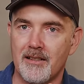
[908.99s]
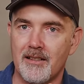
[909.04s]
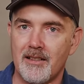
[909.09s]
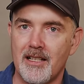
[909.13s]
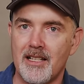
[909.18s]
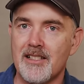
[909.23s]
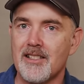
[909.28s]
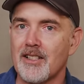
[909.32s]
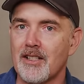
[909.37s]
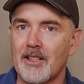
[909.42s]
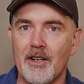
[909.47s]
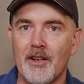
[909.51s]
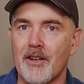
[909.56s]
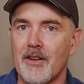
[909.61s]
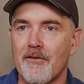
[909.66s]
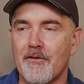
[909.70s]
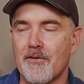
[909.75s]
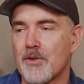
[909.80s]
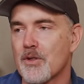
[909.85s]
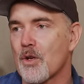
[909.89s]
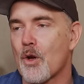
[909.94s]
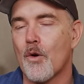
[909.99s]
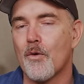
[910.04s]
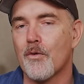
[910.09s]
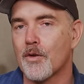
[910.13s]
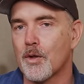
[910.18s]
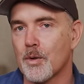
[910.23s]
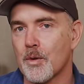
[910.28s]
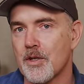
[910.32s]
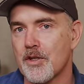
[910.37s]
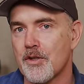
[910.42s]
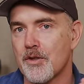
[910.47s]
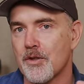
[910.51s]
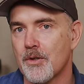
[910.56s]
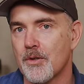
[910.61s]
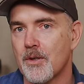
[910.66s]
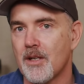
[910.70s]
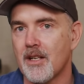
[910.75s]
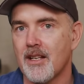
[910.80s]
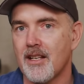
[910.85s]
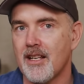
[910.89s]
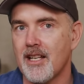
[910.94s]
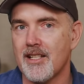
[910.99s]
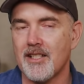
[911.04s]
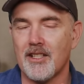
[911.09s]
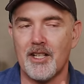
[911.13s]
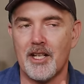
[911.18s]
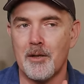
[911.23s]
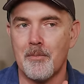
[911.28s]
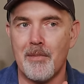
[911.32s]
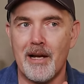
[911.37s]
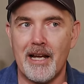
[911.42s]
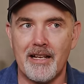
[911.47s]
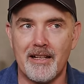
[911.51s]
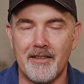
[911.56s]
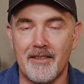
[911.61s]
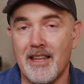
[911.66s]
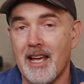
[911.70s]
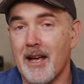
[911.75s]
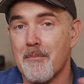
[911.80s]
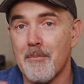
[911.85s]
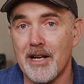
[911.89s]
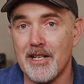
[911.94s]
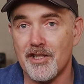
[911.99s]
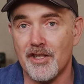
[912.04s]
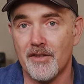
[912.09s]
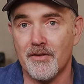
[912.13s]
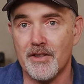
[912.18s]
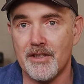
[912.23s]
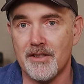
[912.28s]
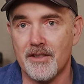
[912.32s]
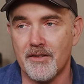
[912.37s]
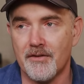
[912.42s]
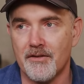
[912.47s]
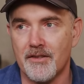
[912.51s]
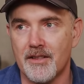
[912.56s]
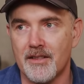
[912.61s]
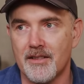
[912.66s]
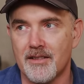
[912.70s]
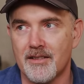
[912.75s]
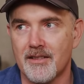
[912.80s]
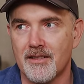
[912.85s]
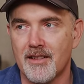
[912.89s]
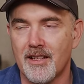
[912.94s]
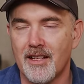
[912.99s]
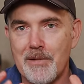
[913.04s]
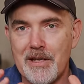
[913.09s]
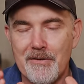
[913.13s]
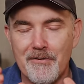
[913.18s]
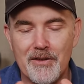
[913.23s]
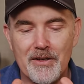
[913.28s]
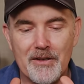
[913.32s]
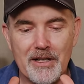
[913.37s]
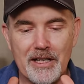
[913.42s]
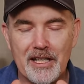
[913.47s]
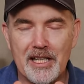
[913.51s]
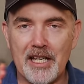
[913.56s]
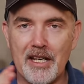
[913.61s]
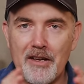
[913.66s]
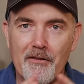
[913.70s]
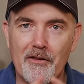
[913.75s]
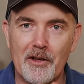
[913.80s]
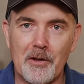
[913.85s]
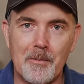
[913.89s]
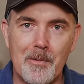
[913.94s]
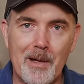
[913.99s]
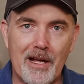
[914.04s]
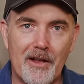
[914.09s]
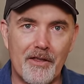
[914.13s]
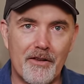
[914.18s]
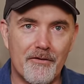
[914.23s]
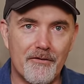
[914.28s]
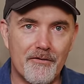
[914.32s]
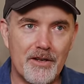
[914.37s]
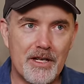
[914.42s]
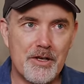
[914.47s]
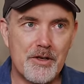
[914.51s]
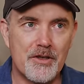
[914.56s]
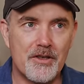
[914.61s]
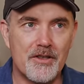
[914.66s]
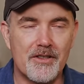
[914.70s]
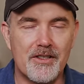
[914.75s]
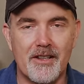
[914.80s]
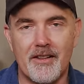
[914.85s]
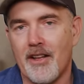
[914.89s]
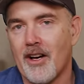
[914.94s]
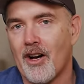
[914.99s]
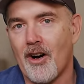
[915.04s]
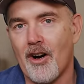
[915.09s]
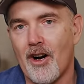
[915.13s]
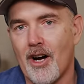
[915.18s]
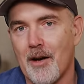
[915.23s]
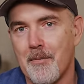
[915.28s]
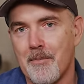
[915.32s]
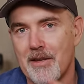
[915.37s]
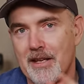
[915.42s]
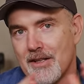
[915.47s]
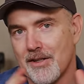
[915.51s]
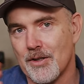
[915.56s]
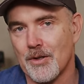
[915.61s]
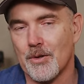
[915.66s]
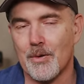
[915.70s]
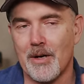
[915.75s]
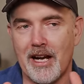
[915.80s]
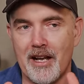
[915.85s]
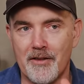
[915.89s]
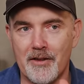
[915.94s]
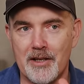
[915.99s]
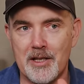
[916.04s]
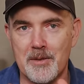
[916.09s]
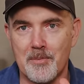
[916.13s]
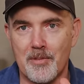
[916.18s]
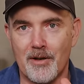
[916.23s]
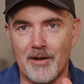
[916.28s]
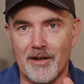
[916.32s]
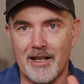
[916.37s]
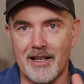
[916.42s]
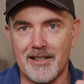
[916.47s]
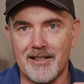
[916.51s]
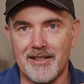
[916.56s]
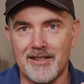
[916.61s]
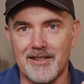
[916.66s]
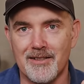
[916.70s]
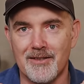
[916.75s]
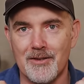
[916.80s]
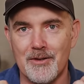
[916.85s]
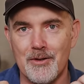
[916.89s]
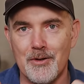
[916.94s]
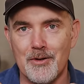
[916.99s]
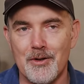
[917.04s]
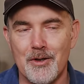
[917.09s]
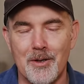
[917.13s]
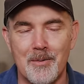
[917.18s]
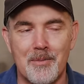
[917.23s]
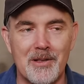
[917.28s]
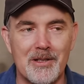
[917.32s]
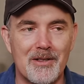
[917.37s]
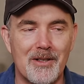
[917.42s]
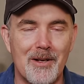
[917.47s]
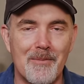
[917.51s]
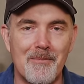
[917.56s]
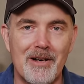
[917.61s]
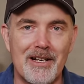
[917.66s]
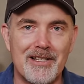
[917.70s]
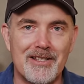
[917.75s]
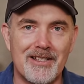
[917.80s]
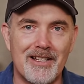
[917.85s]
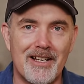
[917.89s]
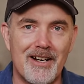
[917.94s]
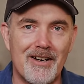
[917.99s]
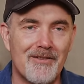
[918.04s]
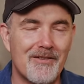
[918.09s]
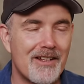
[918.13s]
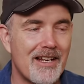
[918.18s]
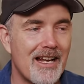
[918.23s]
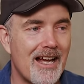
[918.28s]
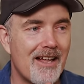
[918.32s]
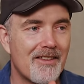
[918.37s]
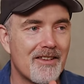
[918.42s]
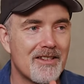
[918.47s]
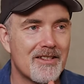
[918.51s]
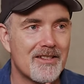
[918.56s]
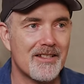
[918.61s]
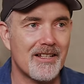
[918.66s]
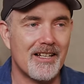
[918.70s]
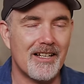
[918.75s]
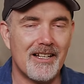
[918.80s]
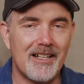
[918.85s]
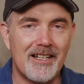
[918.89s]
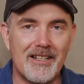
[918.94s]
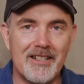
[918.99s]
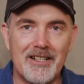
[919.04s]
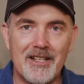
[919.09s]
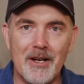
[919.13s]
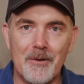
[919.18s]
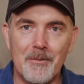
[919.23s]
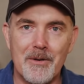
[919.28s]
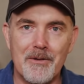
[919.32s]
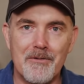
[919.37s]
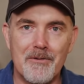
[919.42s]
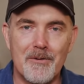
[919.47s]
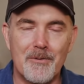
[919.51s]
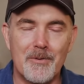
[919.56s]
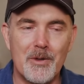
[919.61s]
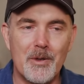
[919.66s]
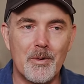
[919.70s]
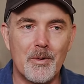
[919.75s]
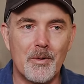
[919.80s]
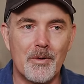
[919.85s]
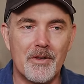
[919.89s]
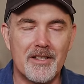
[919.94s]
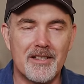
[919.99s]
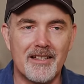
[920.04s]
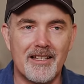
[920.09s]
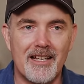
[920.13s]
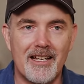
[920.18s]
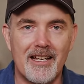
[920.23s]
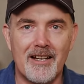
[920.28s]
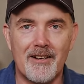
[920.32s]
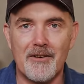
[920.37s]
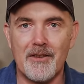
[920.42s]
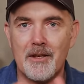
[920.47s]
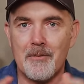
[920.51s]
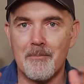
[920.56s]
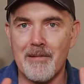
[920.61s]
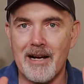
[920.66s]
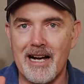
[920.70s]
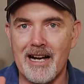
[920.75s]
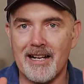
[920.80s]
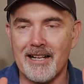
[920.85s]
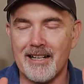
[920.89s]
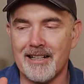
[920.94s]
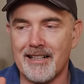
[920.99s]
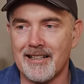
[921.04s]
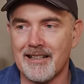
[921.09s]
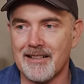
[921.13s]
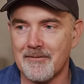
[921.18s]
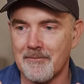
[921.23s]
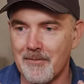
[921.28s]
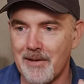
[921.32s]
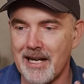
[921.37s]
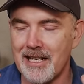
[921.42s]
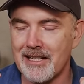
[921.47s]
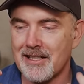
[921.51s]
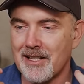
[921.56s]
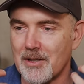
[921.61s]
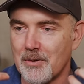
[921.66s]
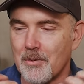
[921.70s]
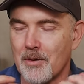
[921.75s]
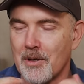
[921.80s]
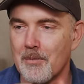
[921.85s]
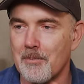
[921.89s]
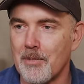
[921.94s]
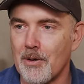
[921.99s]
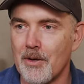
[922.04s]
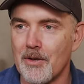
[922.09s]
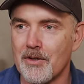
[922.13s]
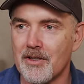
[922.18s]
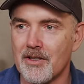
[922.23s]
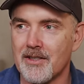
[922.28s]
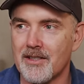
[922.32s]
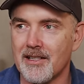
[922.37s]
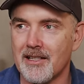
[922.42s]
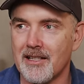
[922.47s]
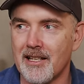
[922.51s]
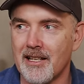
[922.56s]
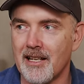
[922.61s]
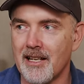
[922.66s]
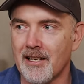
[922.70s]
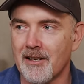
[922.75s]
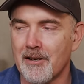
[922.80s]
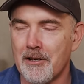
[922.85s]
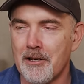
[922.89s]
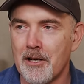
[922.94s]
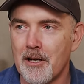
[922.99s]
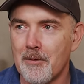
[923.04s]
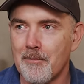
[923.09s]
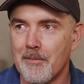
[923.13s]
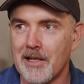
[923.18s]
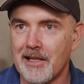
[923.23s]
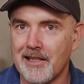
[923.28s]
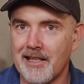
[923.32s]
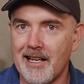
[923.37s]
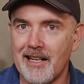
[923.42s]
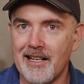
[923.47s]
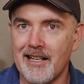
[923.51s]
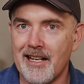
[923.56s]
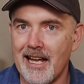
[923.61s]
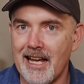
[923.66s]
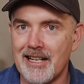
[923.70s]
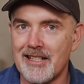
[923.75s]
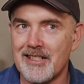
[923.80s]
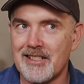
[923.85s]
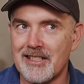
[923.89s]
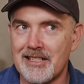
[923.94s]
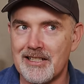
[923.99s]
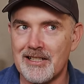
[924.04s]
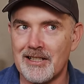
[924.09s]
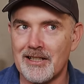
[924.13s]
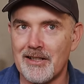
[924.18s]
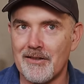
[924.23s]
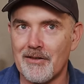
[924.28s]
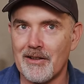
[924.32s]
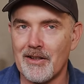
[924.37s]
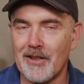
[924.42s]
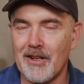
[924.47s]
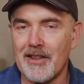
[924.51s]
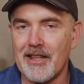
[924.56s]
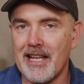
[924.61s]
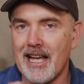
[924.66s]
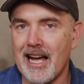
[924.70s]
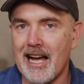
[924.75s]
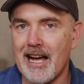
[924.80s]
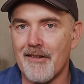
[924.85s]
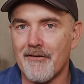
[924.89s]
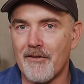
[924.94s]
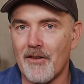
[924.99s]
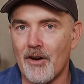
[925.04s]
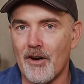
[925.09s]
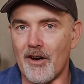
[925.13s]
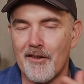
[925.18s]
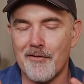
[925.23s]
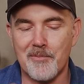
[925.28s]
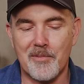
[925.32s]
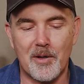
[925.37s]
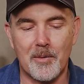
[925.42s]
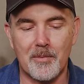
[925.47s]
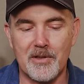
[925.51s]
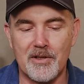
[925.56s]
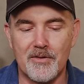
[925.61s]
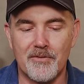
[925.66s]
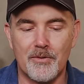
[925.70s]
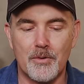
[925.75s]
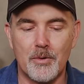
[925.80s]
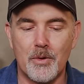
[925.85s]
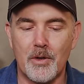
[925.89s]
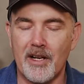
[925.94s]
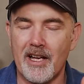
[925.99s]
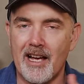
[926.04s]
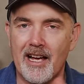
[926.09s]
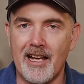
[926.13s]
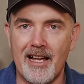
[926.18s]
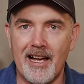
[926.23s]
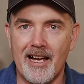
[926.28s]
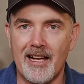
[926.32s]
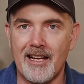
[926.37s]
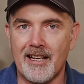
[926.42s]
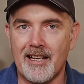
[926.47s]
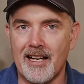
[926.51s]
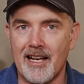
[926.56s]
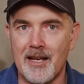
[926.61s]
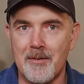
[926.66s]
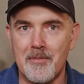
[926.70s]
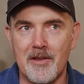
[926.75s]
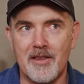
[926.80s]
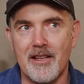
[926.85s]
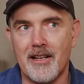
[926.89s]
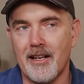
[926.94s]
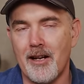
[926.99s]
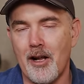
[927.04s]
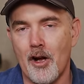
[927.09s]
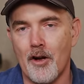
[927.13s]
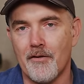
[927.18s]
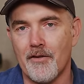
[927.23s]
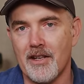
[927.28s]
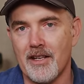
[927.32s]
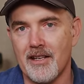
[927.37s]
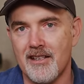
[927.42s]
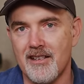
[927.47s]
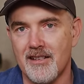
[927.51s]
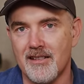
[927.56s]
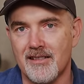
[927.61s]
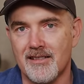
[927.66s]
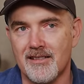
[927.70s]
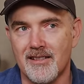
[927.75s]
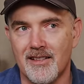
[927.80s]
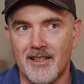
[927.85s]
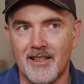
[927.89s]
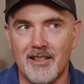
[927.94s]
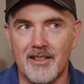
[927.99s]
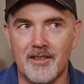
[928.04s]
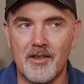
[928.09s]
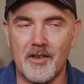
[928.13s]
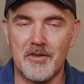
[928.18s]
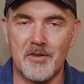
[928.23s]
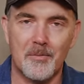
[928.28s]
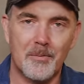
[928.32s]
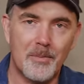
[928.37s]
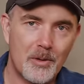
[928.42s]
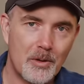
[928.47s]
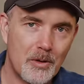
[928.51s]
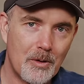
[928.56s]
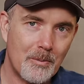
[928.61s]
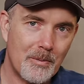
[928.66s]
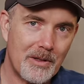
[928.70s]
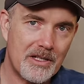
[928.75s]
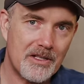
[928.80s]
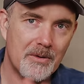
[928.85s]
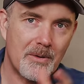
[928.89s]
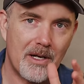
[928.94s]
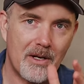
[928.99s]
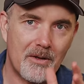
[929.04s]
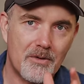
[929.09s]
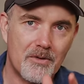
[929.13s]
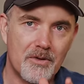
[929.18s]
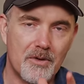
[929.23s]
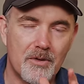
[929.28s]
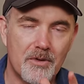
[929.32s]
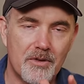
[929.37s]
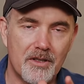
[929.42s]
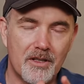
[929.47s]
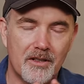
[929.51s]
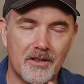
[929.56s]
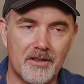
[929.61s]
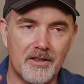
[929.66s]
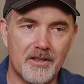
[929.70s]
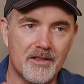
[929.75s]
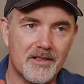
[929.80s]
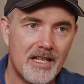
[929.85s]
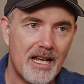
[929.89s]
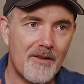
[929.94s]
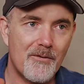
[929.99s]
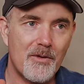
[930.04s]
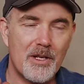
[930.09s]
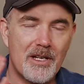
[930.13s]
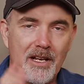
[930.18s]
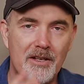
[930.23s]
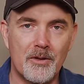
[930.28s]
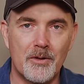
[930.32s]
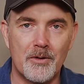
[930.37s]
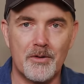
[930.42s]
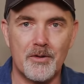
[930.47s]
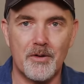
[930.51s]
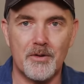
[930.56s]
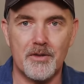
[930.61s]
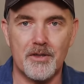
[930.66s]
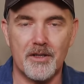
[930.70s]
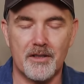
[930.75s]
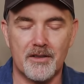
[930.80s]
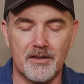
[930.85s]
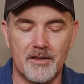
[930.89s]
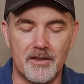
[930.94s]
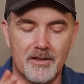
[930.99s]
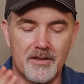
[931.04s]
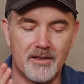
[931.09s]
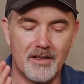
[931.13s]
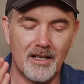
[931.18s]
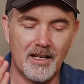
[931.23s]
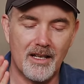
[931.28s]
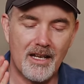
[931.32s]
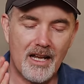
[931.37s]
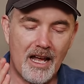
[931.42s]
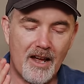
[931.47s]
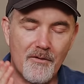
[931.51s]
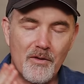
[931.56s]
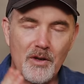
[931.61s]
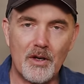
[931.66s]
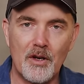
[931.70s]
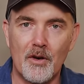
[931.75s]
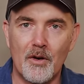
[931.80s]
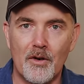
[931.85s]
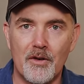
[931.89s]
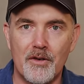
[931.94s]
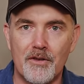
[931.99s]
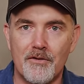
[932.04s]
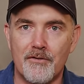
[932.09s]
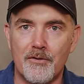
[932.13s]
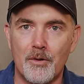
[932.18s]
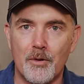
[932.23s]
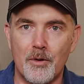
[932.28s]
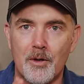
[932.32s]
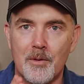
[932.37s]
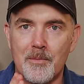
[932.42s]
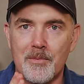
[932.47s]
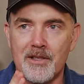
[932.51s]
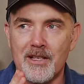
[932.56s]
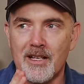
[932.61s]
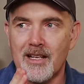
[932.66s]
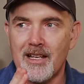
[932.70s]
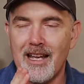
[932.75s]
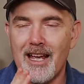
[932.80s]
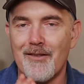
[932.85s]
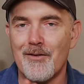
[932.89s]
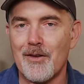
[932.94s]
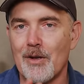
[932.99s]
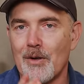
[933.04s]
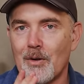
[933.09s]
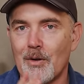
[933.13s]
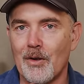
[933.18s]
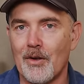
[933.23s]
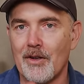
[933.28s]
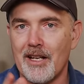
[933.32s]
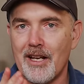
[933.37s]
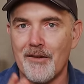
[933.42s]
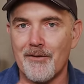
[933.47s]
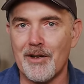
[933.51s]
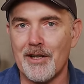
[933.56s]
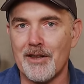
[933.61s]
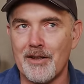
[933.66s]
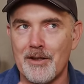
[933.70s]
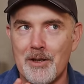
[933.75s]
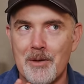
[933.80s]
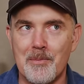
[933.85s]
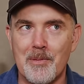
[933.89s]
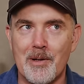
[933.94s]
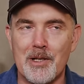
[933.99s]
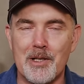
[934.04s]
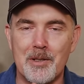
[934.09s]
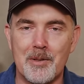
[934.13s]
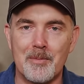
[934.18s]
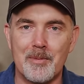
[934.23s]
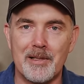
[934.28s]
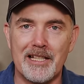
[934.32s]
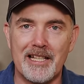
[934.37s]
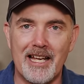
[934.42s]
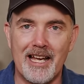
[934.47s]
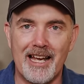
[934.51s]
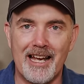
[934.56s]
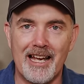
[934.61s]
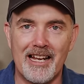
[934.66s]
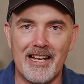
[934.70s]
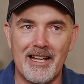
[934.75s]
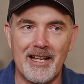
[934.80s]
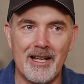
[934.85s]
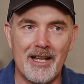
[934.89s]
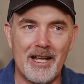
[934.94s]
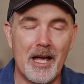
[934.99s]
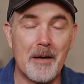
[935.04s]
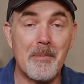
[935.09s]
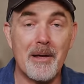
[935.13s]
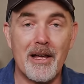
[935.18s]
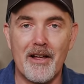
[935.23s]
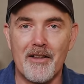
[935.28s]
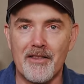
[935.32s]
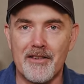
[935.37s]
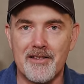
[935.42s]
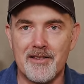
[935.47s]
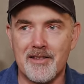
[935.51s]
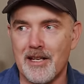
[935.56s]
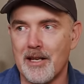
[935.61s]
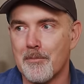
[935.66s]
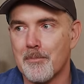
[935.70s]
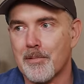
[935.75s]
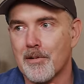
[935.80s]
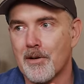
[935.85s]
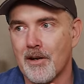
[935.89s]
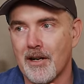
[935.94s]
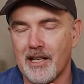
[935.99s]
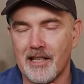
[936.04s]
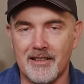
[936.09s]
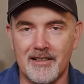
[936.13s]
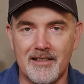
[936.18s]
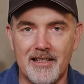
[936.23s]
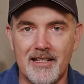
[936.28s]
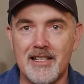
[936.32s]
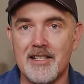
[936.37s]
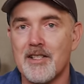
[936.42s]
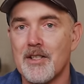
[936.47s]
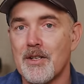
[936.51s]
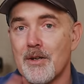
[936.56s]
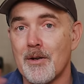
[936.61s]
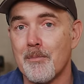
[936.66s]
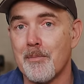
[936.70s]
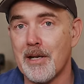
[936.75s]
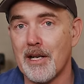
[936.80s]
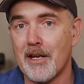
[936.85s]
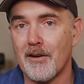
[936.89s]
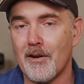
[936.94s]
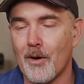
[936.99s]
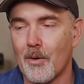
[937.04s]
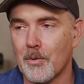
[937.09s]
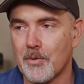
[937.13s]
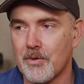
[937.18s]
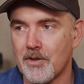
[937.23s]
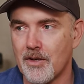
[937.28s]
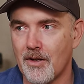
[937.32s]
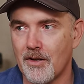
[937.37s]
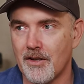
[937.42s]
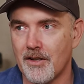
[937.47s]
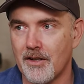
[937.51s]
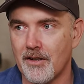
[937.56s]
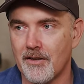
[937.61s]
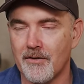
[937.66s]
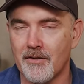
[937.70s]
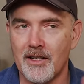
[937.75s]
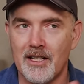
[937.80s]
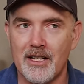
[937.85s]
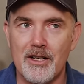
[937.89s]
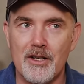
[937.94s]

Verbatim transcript: Is it going to solve your issue? Is it going to make that much of a difference? Be very careful about the features and the hype that surround these products. YouTubers like myself and others, you know, we review all this gear and the marketing makes us want to purchase the gear, but can it actually deliver? Like the R five promised four K, eight K, but then it overheats. So it's important we do our due diligence. Have you done your due diligence? Have you gone onto forums? Have you learnt everything you possibly can about said product? Is there a better alternative?